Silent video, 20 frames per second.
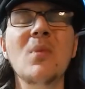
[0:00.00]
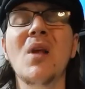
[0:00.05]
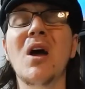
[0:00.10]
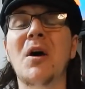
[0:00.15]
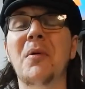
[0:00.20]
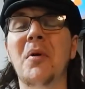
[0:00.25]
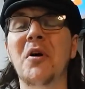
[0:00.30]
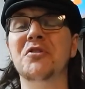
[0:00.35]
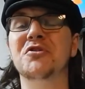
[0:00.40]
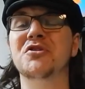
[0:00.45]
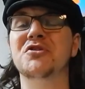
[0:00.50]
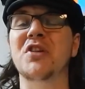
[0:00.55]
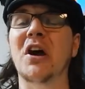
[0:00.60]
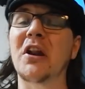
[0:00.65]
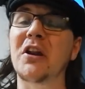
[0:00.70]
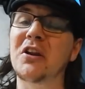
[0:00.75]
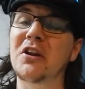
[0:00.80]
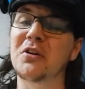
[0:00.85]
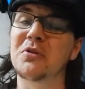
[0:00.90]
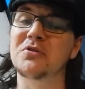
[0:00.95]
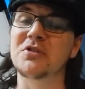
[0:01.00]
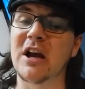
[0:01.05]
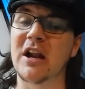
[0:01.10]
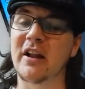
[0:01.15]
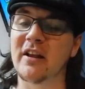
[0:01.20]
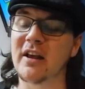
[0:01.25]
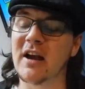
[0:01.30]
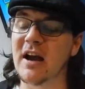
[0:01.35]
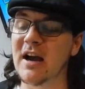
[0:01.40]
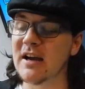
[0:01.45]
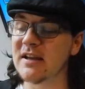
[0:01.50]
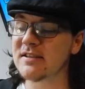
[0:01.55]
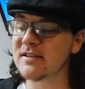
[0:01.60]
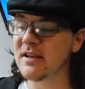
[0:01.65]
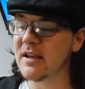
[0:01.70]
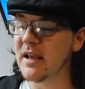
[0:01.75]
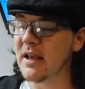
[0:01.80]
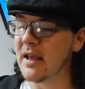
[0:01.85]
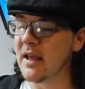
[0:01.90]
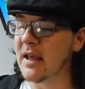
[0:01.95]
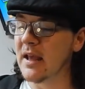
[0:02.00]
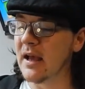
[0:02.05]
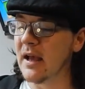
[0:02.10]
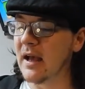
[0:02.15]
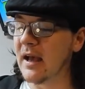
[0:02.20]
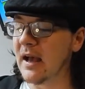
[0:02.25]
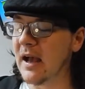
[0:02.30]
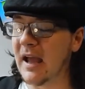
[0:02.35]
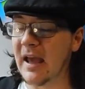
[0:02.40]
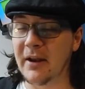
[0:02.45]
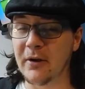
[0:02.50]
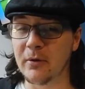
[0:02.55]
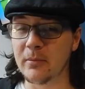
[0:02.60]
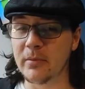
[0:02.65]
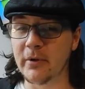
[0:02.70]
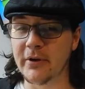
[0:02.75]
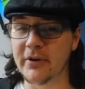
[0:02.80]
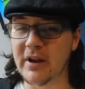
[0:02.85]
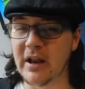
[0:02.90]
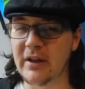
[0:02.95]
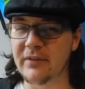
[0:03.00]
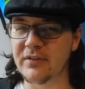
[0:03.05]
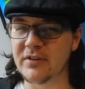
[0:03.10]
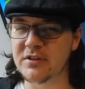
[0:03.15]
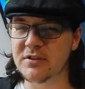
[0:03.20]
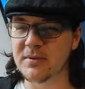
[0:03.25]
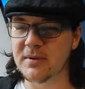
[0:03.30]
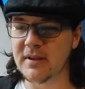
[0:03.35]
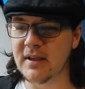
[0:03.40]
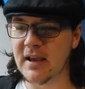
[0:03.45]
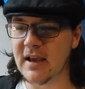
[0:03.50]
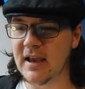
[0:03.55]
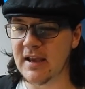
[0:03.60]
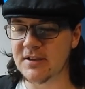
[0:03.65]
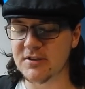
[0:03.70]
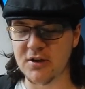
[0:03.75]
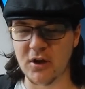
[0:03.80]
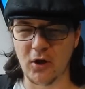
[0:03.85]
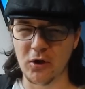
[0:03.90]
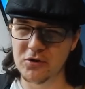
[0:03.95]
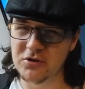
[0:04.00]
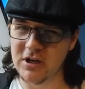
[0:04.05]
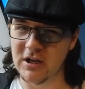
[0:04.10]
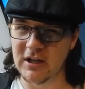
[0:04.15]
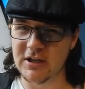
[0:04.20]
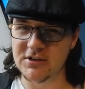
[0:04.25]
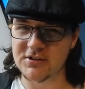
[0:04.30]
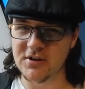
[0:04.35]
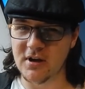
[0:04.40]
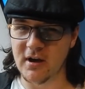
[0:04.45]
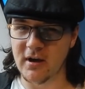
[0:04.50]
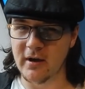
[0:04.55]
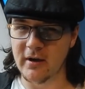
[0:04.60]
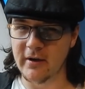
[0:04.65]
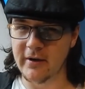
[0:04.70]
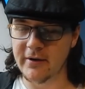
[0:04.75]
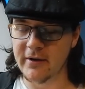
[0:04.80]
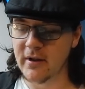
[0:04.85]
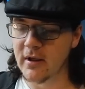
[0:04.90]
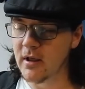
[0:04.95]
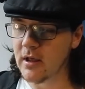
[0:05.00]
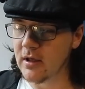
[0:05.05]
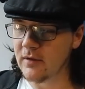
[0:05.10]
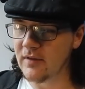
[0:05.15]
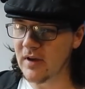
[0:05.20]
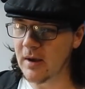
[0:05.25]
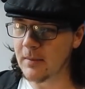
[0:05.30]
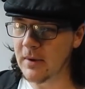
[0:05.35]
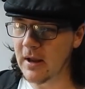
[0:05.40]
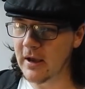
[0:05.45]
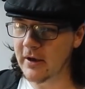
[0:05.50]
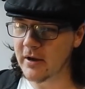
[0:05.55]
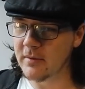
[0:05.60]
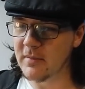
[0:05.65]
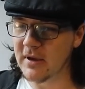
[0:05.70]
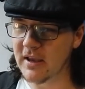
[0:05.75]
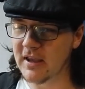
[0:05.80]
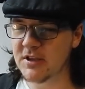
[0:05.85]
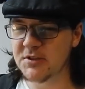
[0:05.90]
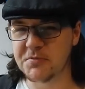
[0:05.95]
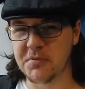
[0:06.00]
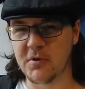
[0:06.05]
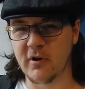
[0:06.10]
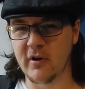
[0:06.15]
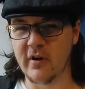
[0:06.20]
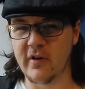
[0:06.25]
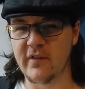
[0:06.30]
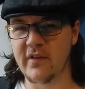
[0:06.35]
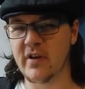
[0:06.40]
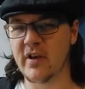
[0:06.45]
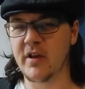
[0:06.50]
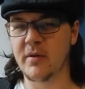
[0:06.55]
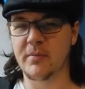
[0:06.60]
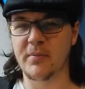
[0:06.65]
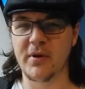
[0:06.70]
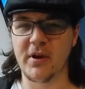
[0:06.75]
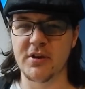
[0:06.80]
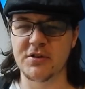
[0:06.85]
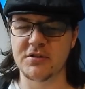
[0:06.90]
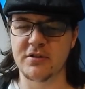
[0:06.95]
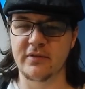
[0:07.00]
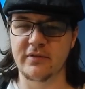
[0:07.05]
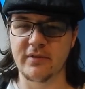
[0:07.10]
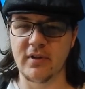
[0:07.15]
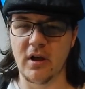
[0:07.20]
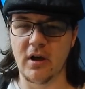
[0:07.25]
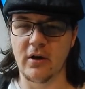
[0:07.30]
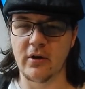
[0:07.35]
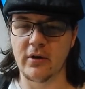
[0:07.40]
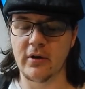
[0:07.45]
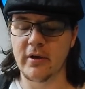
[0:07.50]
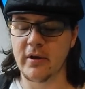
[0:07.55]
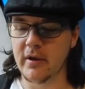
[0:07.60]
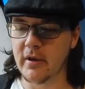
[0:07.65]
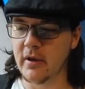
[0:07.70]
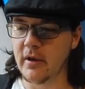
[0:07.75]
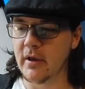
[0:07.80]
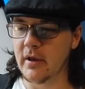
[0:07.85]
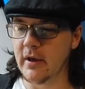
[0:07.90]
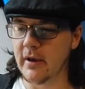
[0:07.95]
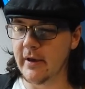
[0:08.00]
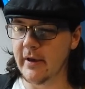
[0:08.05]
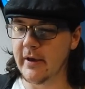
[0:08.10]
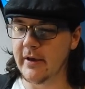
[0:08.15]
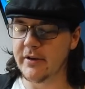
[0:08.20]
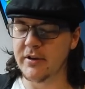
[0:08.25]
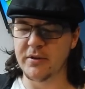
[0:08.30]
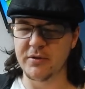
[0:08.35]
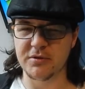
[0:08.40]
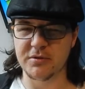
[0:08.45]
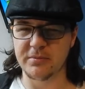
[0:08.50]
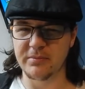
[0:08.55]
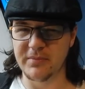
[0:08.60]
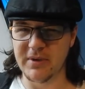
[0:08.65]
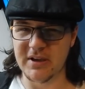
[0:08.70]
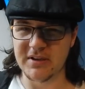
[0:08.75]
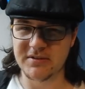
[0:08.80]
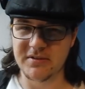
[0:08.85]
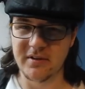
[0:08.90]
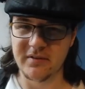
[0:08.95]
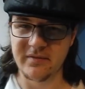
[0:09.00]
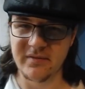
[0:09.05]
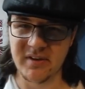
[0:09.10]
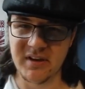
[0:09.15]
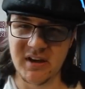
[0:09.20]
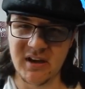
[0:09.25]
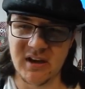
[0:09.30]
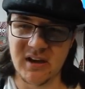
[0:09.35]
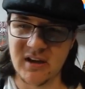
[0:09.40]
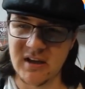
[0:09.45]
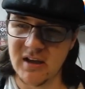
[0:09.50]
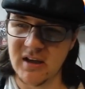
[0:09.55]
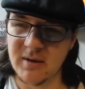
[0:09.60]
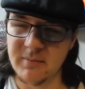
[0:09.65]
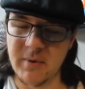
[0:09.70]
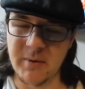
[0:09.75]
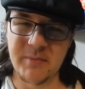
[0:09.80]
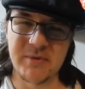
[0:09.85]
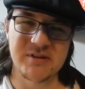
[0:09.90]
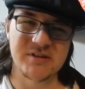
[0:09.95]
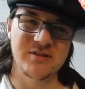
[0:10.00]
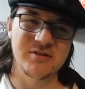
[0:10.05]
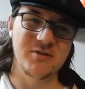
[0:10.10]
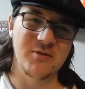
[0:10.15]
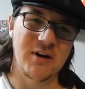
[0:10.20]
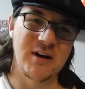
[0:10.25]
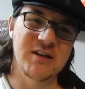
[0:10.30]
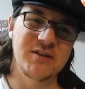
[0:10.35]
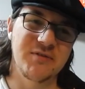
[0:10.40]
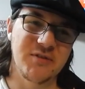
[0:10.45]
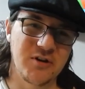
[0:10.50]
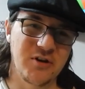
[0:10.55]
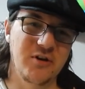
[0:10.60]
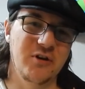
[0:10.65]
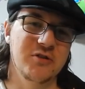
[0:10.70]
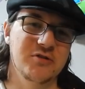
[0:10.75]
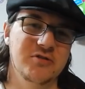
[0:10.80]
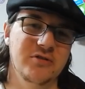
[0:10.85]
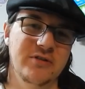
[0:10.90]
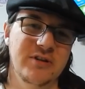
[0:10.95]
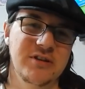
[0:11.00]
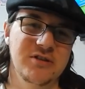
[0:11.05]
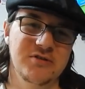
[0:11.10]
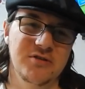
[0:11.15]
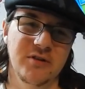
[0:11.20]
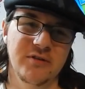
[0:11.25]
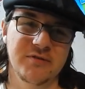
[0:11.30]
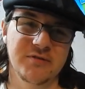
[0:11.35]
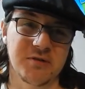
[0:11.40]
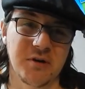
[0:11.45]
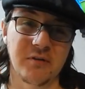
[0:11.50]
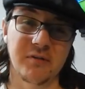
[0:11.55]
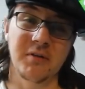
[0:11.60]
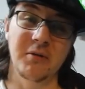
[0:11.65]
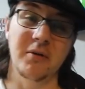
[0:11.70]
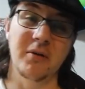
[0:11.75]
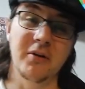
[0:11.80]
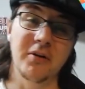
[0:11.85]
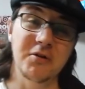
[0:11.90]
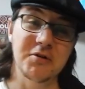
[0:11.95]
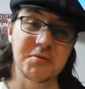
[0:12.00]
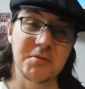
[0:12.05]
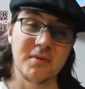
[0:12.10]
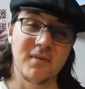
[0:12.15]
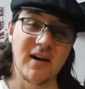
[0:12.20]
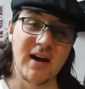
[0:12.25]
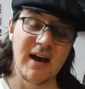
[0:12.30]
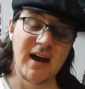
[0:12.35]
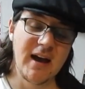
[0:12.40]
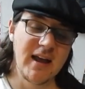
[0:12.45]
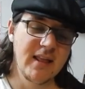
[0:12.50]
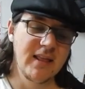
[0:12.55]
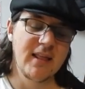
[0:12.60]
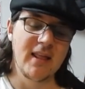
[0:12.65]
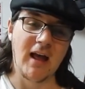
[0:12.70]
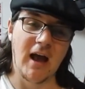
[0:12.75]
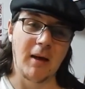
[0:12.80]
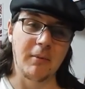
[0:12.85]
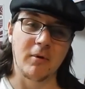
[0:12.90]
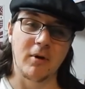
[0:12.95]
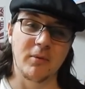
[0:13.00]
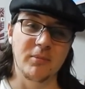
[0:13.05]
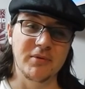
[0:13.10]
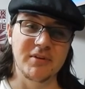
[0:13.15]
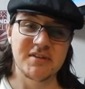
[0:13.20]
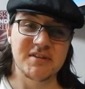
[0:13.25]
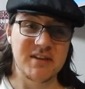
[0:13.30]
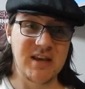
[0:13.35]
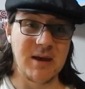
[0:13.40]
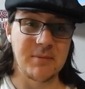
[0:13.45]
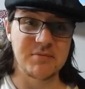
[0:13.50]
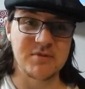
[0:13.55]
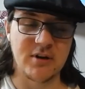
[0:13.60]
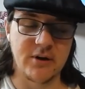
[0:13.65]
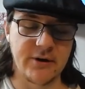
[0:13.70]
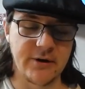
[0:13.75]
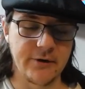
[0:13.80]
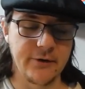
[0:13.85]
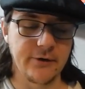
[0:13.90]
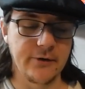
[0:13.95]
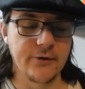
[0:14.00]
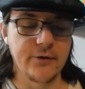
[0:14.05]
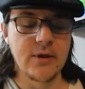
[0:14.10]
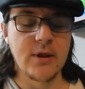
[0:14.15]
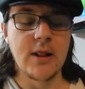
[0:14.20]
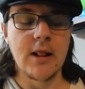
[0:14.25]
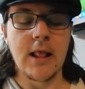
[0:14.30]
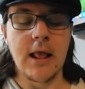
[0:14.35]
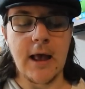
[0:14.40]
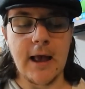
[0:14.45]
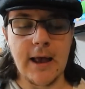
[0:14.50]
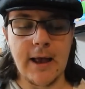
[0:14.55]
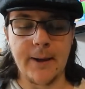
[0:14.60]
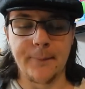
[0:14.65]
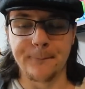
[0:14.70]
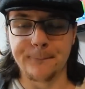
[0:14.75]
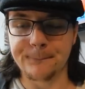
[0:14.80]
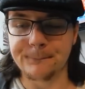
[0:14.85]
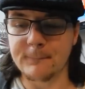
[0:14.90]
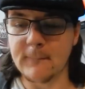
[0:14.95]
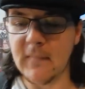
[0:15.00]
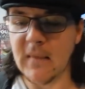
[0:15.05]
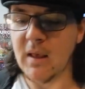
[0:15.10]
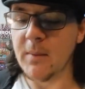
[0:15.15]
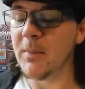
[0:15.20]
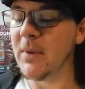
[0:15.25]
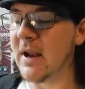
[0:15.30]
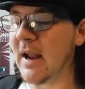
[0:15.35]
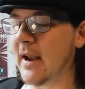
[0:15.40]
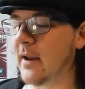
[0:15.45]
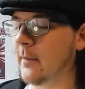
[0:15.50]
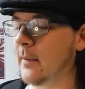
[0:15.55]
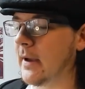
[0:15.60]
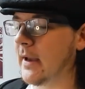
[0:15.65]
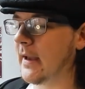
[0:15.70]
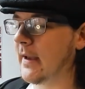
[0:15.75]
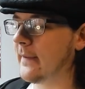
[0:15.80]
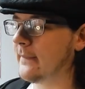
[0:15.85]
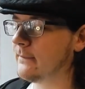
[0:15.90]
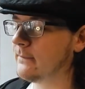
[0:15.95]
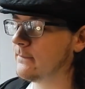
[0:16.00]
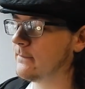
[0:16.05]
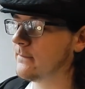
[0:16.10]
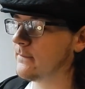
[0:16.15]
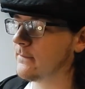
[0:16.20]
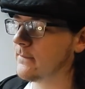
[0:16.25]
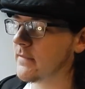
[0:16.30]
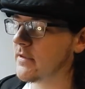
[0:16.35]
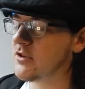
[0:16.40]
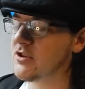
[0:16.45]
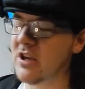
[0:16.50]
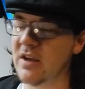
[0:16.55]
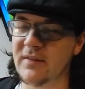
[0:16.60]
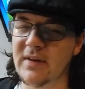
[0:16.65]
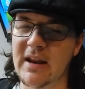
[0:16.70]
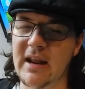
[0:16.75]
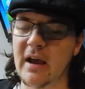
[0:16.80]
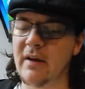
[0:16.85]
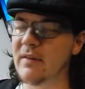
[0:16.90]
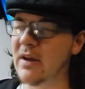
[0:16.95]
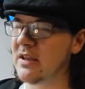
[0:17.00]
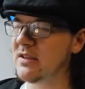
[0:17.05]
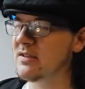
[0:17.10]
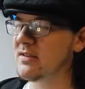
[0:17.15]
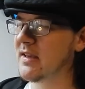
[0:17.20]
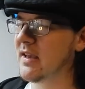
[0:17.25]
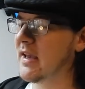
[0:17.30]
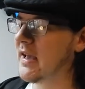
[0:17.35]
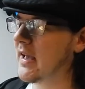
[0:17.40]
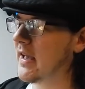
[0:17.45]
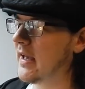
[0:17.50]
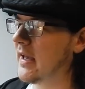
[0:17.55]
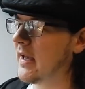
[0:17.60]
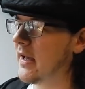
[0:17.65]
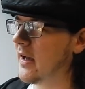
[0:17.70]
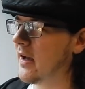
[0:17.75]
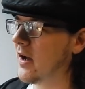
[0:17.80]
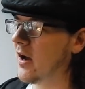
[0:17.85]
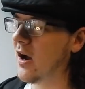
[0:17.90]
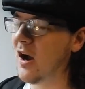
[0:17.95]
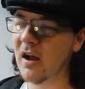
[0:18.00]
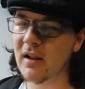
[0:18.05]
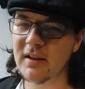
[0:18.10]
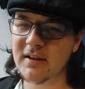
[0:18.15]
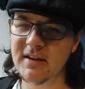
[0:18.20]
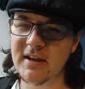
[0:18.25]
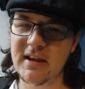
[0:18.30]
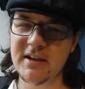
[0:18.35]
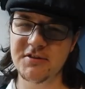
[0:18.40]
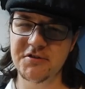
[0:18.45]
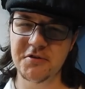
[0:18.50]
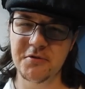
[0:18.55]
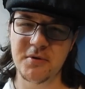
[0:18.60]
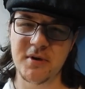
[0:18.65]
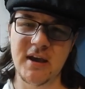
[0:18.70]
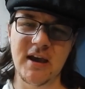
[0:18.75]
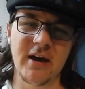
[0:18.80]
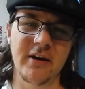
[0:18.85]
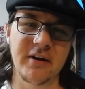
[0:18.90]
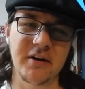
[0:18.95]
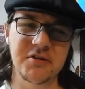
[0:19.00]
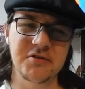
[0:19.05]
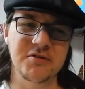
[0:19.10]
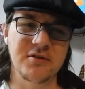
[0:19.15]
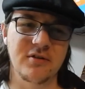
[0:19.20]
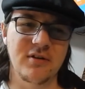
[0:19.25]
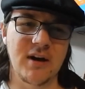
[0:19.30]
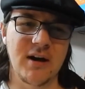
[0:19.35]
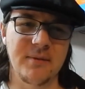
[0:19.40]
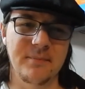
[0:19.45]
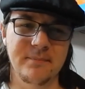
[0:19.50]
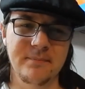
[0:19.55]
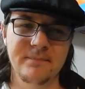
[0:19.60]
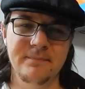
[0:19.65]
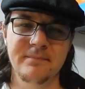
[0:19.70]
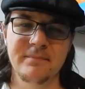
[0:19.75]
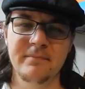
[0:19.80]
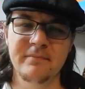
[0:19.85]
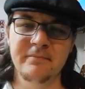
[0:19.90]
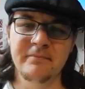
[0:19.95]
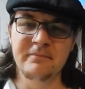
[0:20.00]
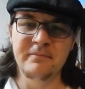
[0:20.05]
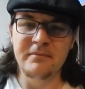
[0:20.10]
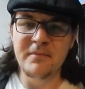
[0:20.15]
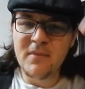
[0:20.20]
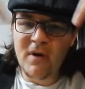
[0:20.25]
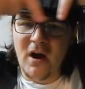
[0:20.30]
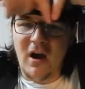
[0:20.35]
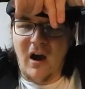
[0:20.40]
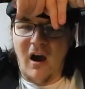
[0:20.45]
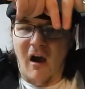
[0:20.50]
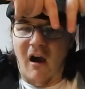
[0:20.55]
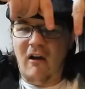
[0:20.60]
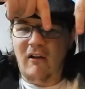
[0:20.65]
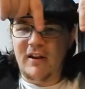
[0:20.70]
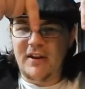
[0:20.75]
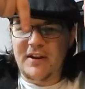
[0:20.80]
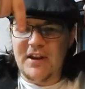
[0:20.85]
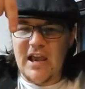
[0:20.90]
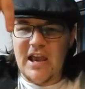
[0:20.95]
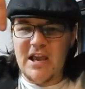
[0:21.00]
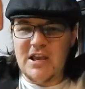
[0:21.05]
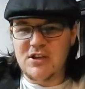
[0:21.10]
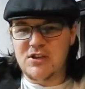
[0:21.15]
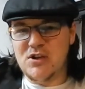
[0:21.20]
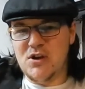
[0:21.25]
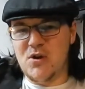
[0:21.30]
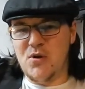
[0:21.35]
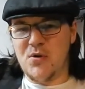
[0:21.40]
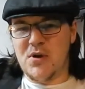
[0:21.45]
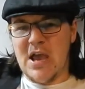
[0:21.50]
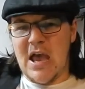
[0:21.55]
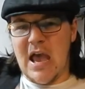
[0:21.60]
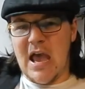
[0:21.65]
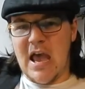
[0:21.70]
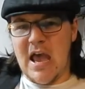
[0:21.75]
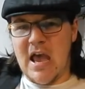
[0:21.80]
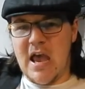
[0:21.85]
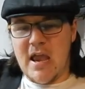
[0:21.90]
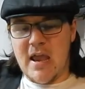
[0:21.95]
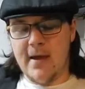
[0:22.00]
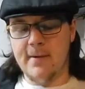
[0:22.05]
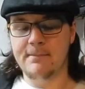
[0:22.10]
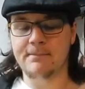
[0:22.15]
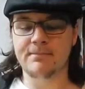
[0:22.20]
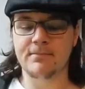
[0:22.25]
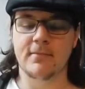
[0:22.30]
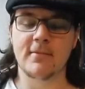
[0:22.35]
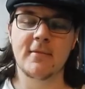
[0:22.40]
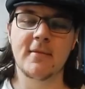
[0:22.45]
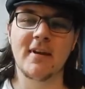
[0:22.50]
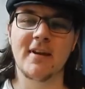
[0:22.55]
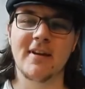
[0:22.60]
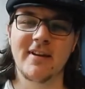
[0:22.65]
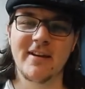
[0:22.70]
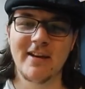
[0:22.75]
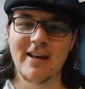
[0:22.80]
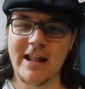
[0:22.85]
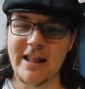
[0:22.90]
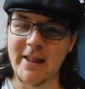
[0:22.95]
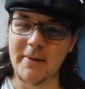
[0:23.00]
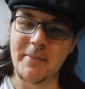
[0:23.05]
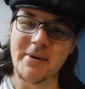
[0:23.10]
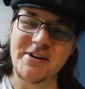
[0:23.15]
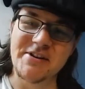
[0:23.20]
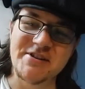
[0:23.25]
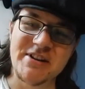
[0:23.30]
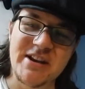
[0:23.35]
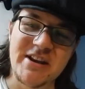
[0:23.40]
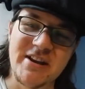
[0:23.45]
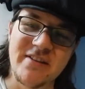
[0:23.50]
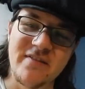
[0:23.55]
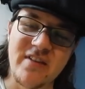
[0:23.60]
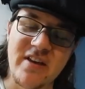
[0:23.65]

I'm also starting a new channel, guys. I haven't uploaded anything to it yet. It's an old channel I started, but I'm now going to make it more of a personal vlog. Do some bits on there. My missus is quite into the ghost hunting stuff, so hopefully we're going to do some of that. I'm a complete skeptic on it all. But anyway, check that out. That's Harley Days UK on Instagram. Harley Days UK! A little bit of singing